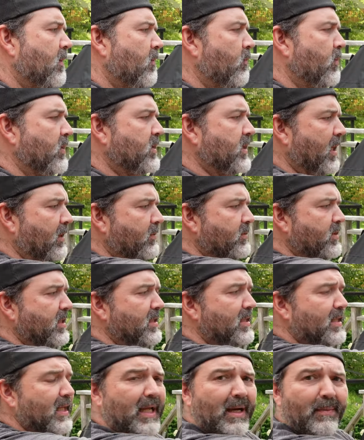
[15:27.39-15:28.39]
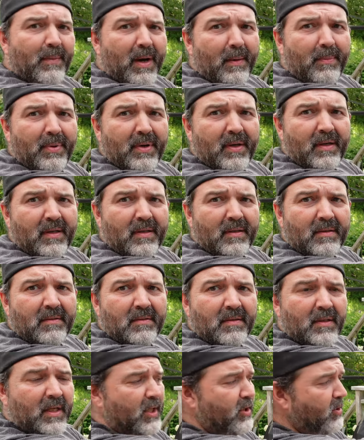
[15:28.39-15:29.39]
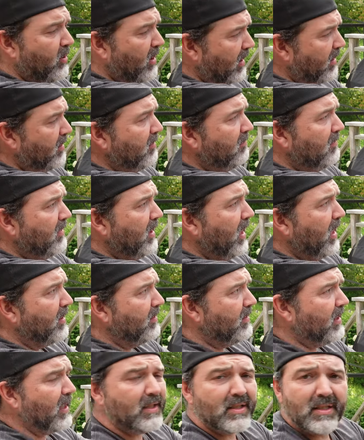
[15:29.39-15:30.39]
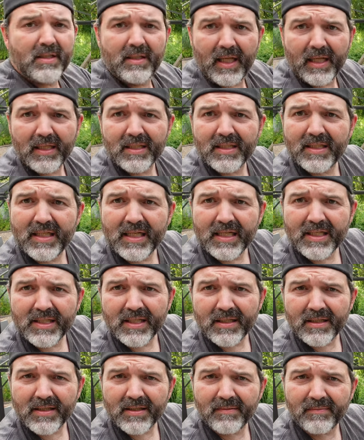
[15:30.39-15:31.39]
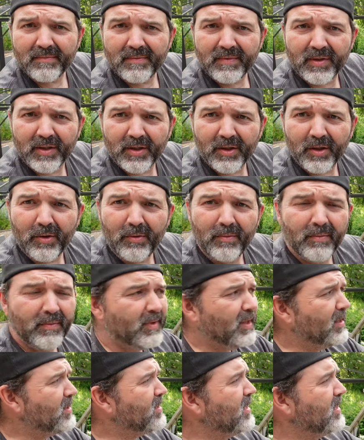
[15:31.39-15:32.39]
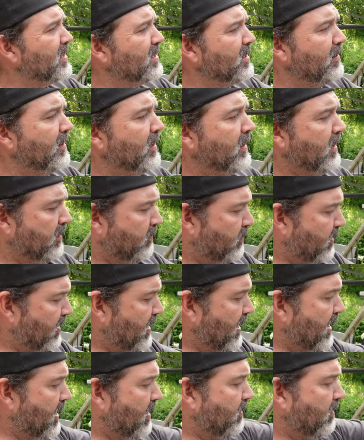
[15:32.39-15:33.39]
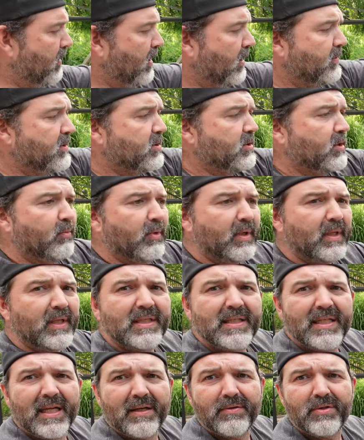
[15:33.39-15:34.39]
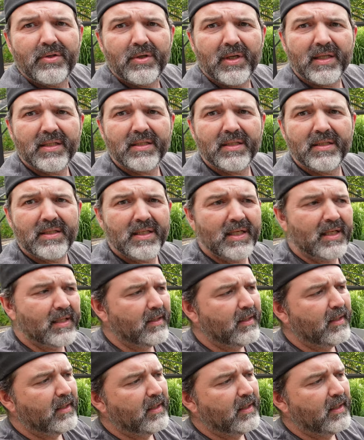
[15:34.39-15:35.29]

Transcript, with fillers: Which allows this to come up. You're like, yeah, that's that's decent, you know, that's decent. But then, we're just going to bring this down so you guys can see it.